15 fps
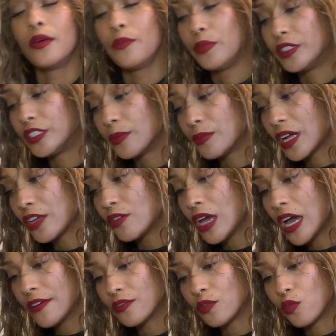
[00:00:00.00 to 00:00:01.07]
But Gemini, you
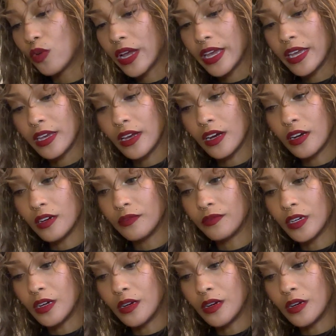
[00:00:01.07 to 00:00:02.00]
have a way of